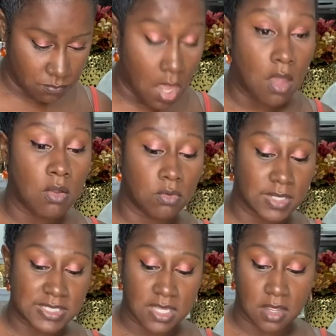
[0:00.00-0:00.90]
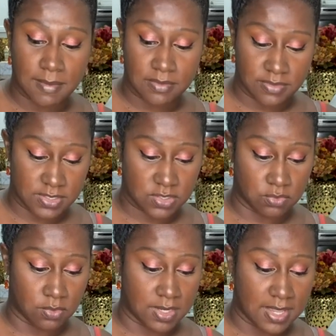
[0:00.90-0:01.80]
Oh, let's talk about this
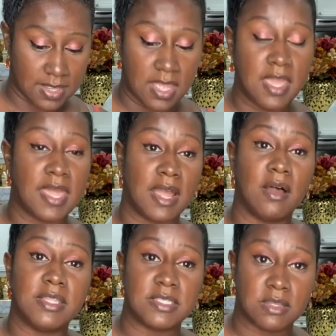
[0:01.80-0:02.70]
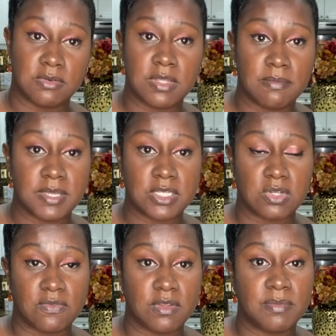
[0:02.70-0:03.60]
tool, and I'll insert a
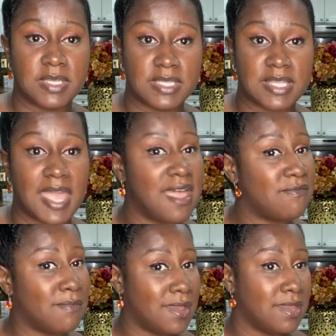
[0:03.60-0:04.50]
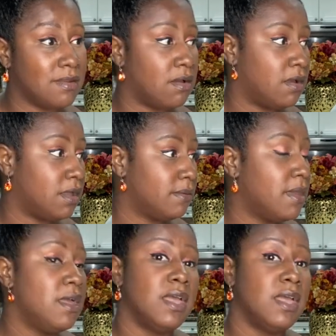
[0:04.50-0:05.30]
picture of it because I have mine on